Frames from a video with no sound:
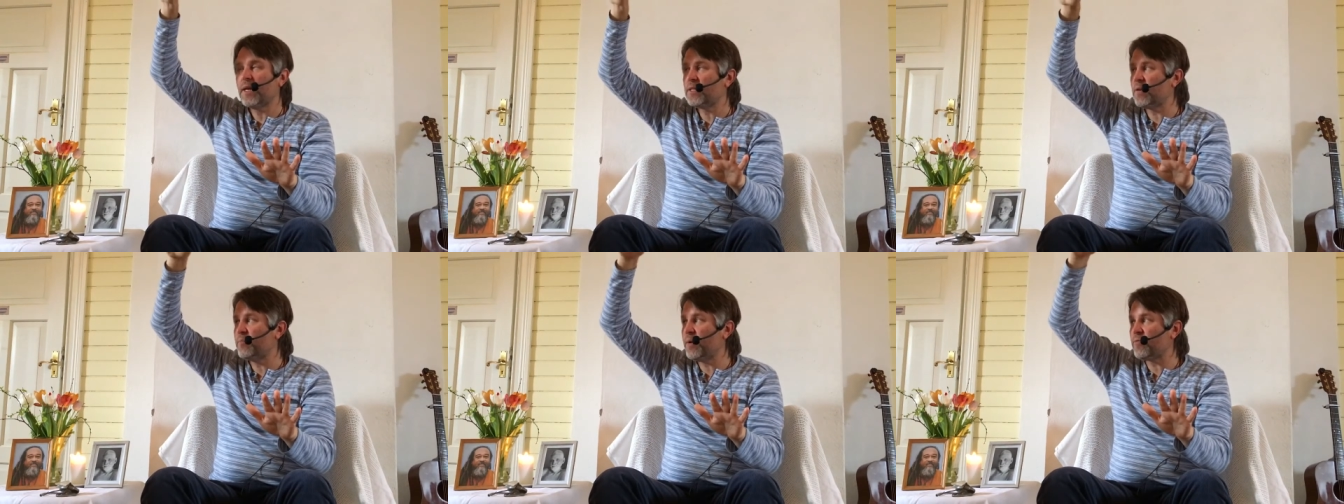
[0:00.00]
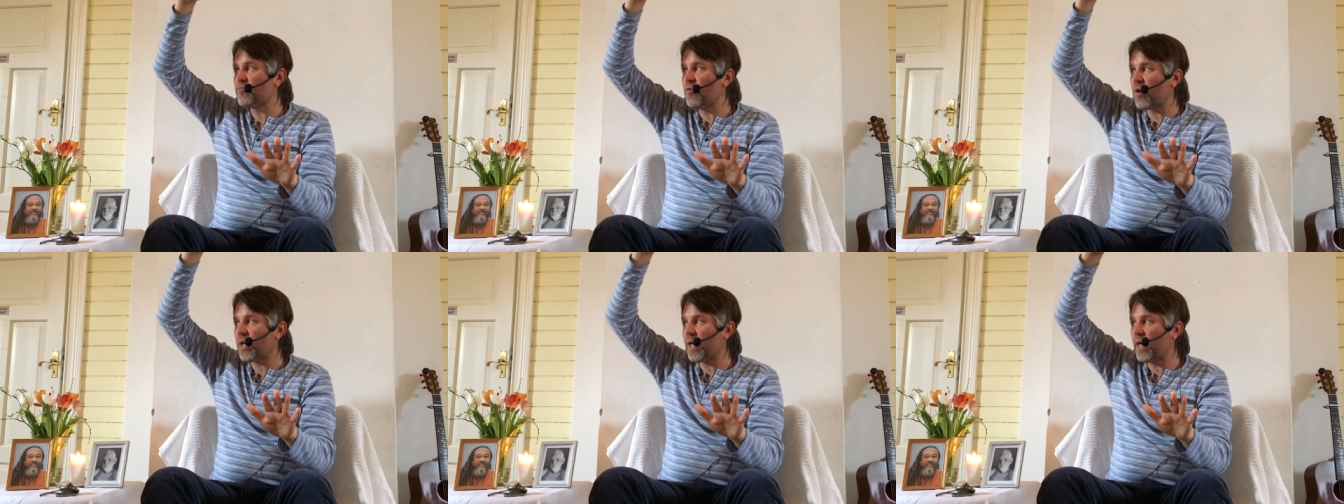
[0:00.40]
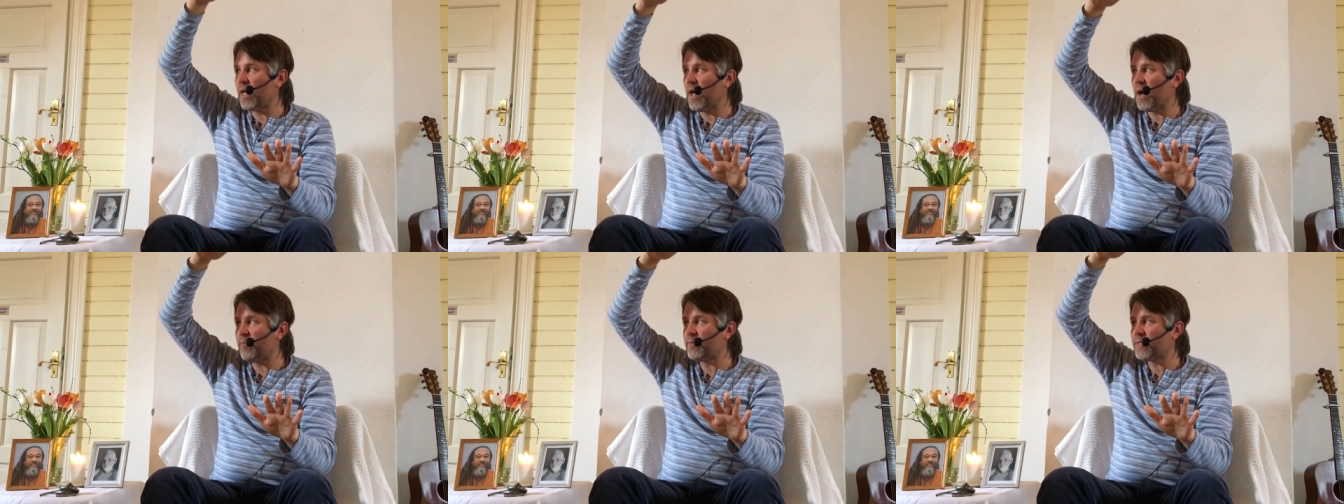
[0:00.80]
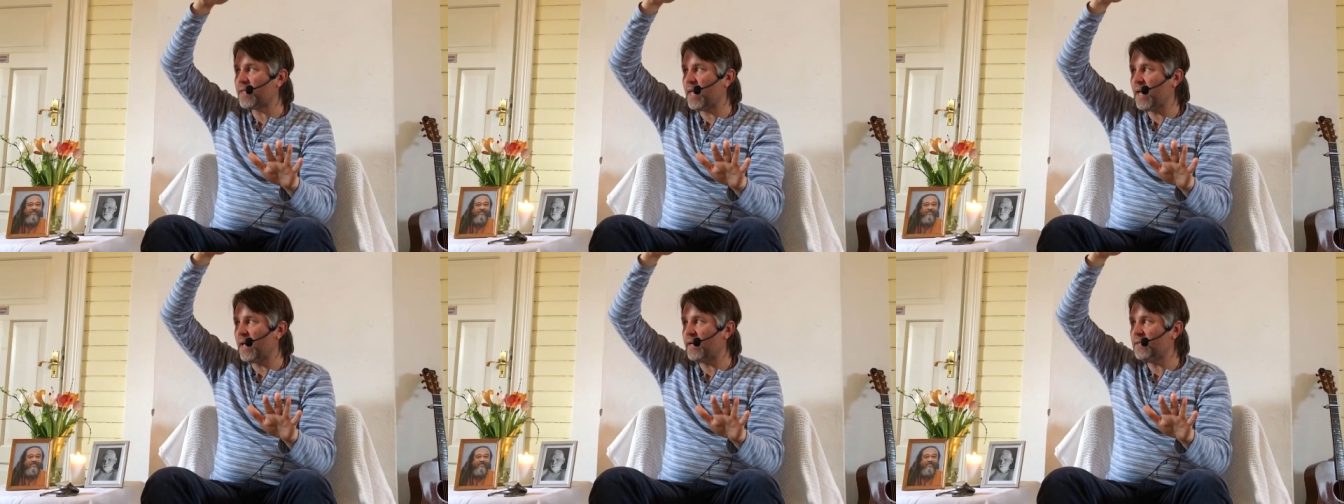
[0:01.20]
is a bit rocky
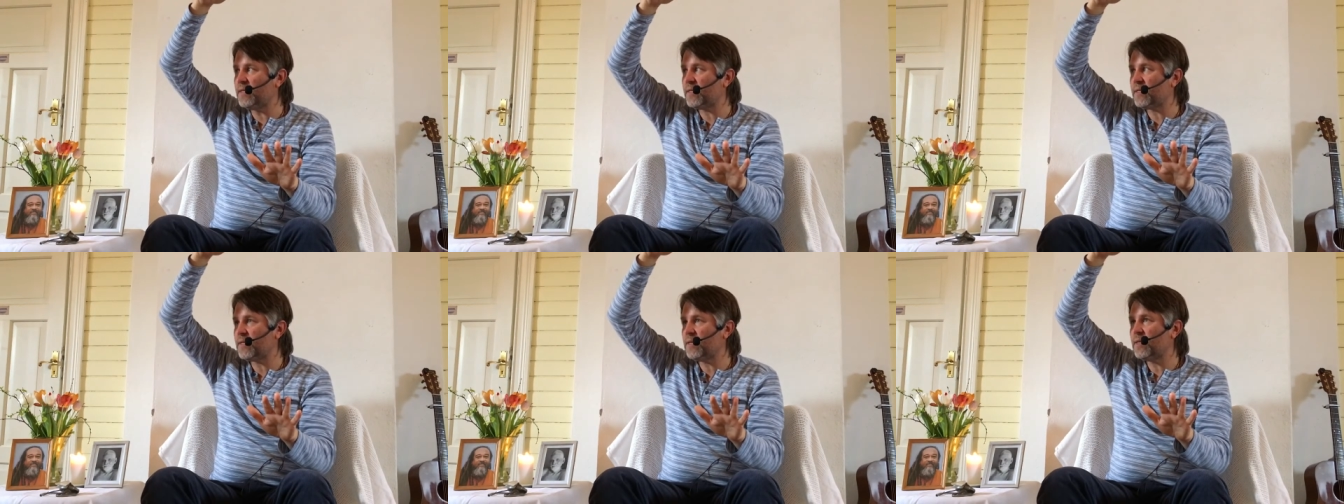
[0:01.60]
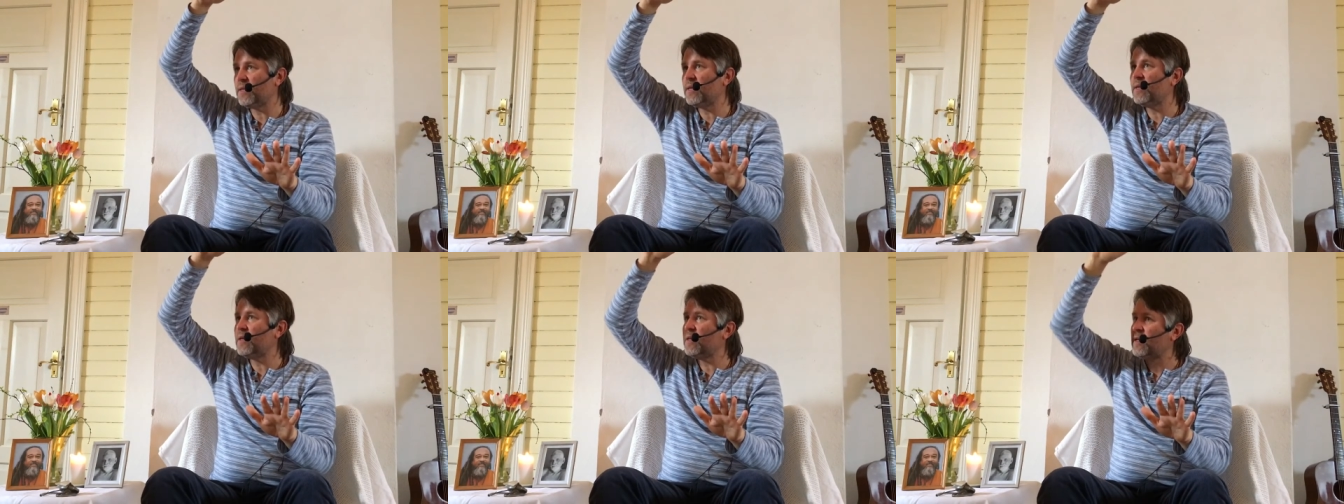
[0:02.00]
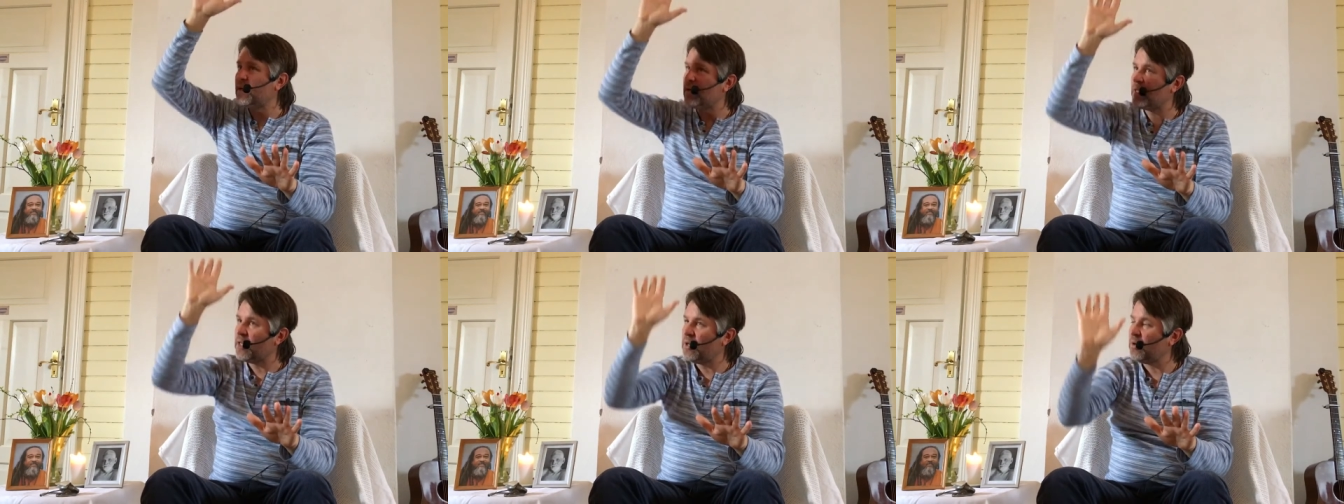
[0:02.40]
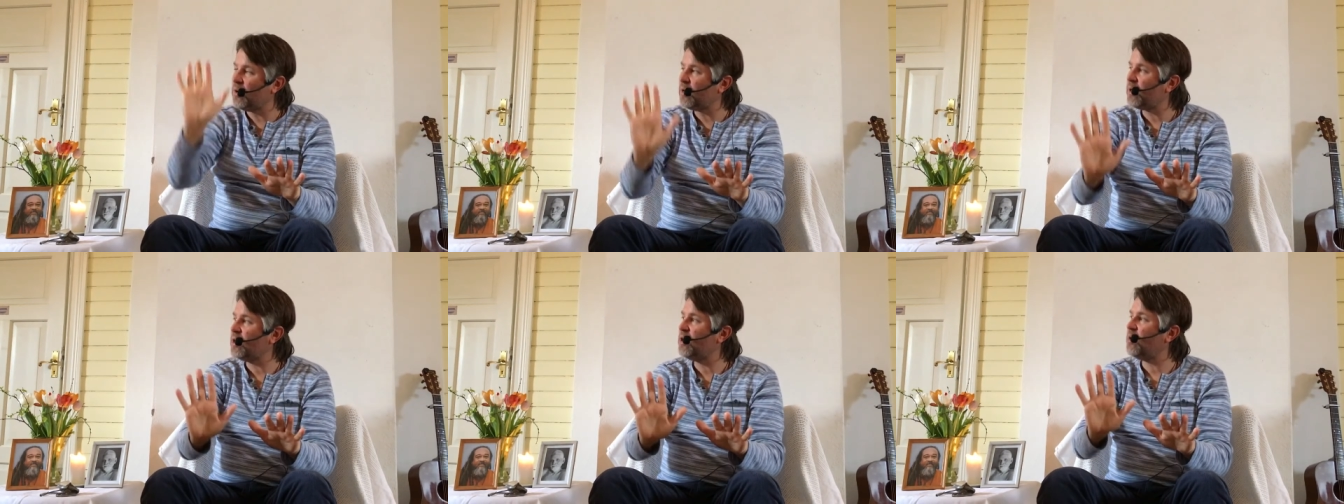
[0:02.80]
upstairs, you
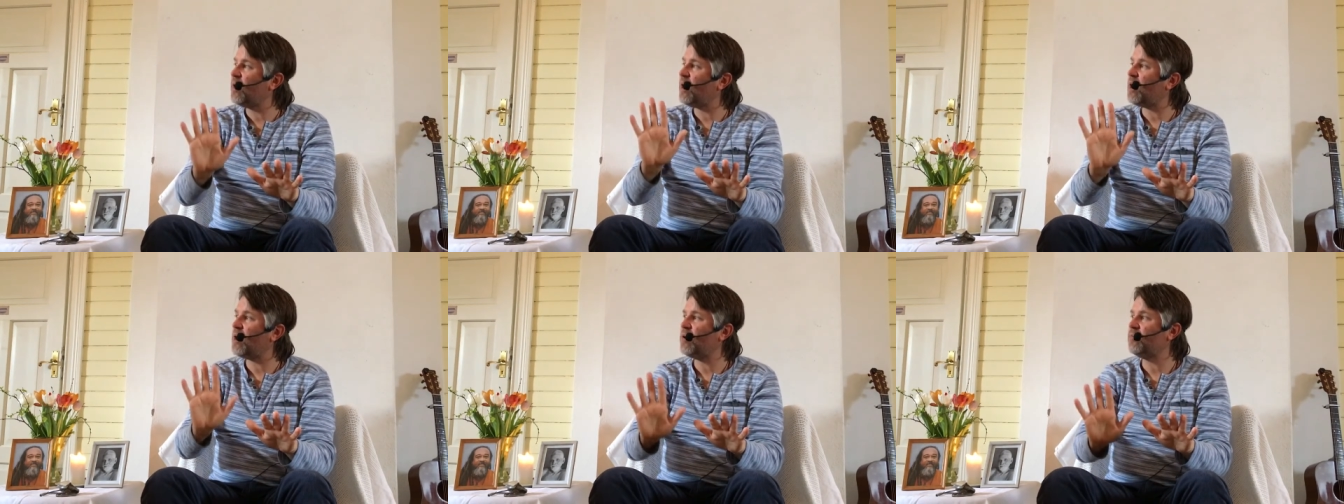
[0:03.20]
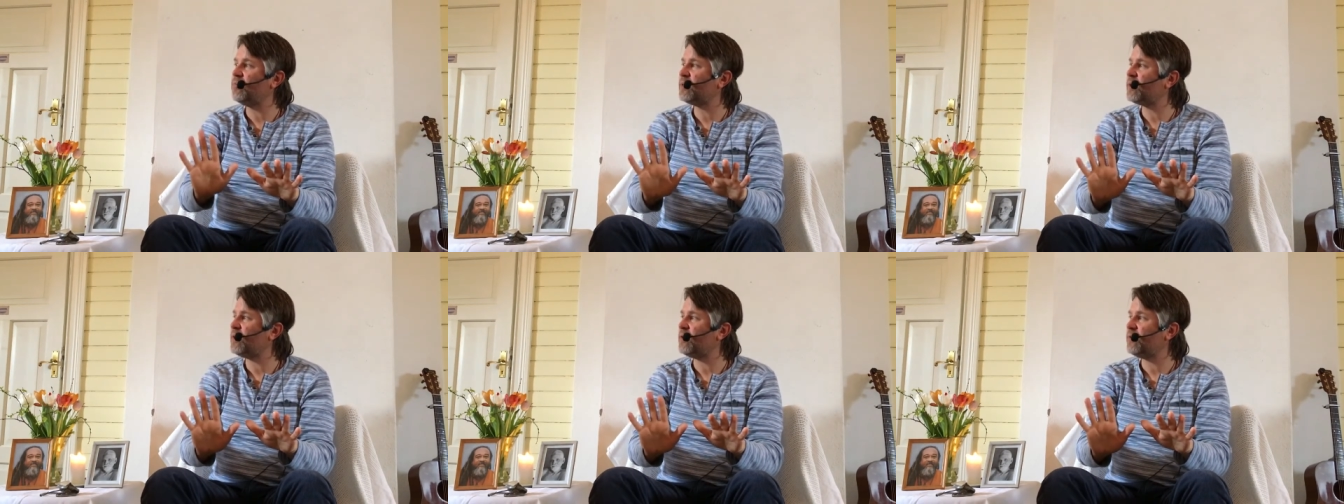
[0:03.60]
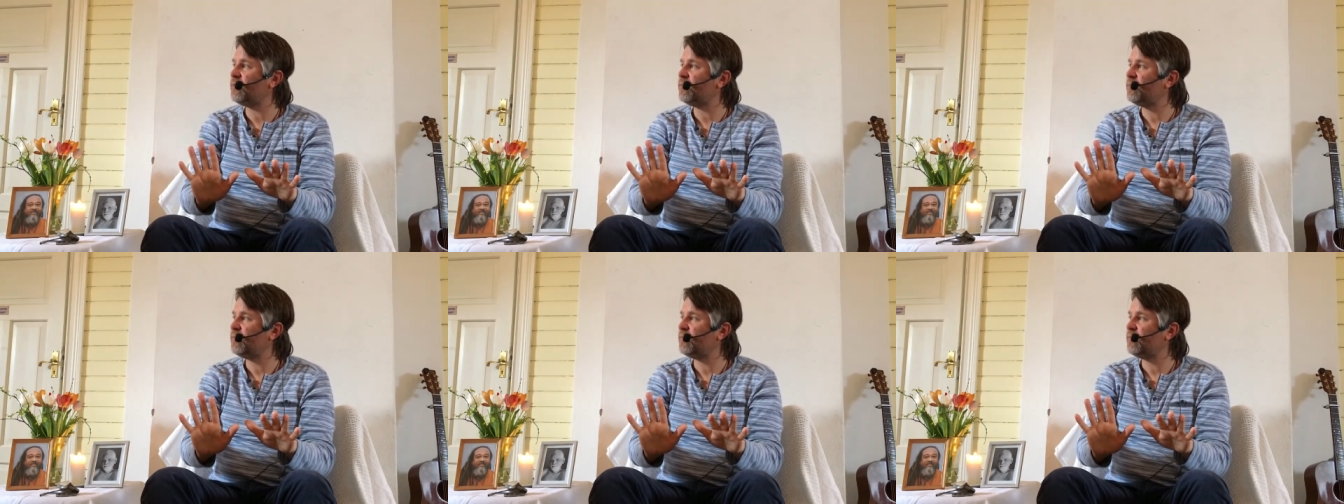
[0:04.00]
are, you are home still.